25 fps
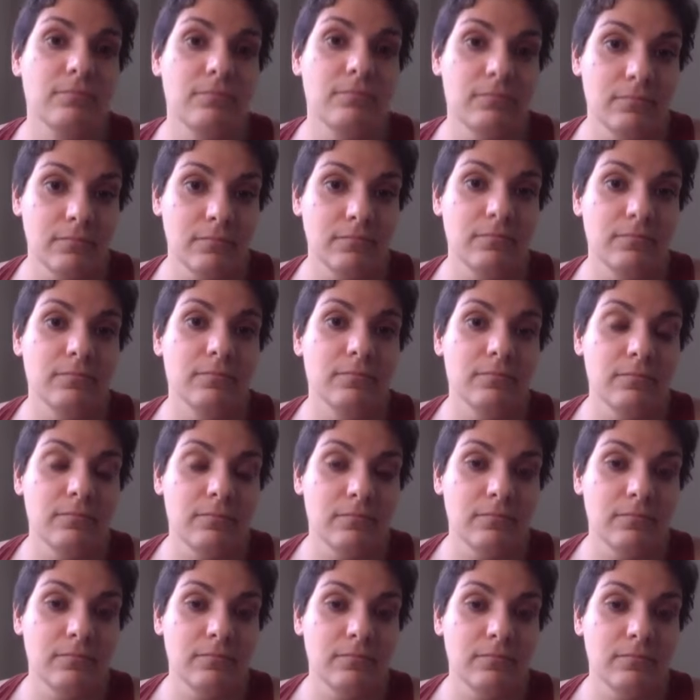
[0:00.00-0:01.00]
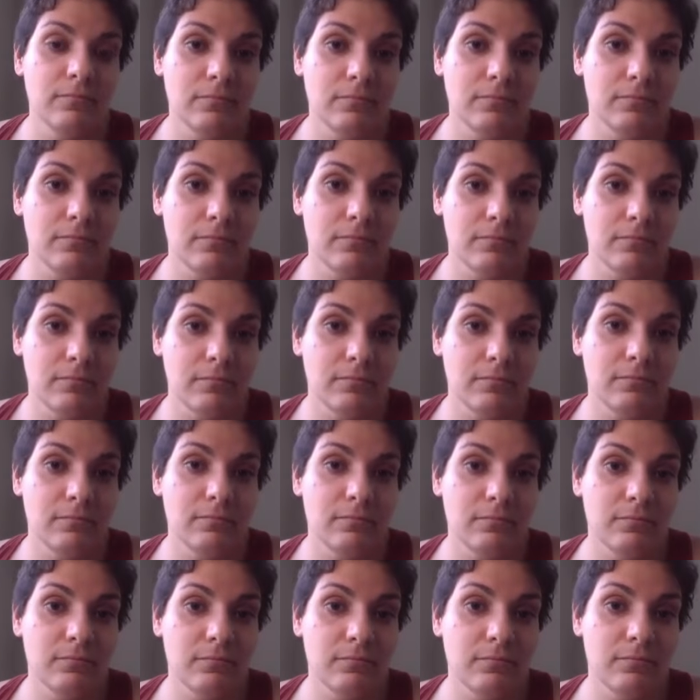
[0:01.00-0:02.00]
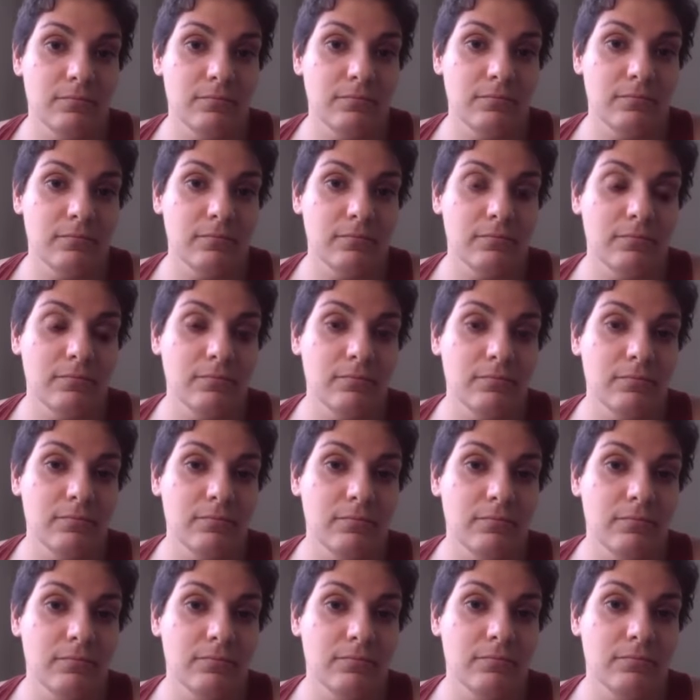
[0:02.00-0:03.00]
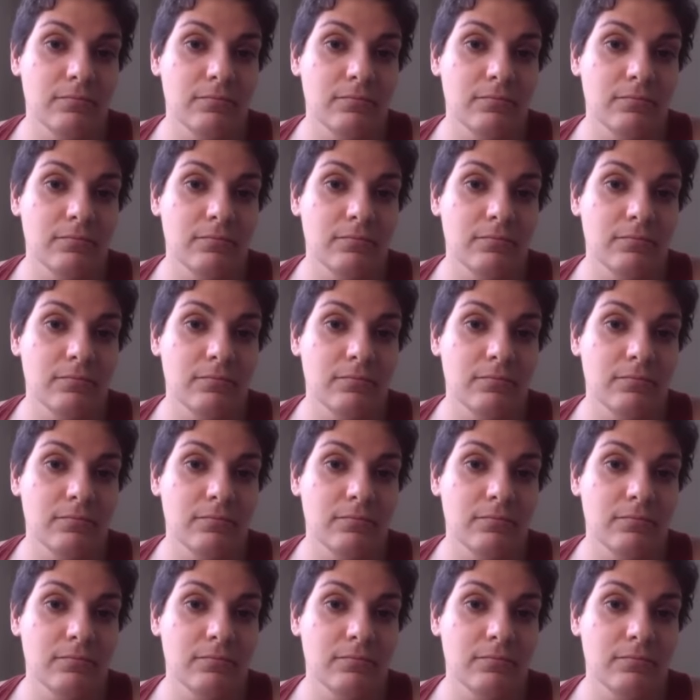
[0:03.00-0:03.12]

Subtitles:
No words are spoken by the person on screen.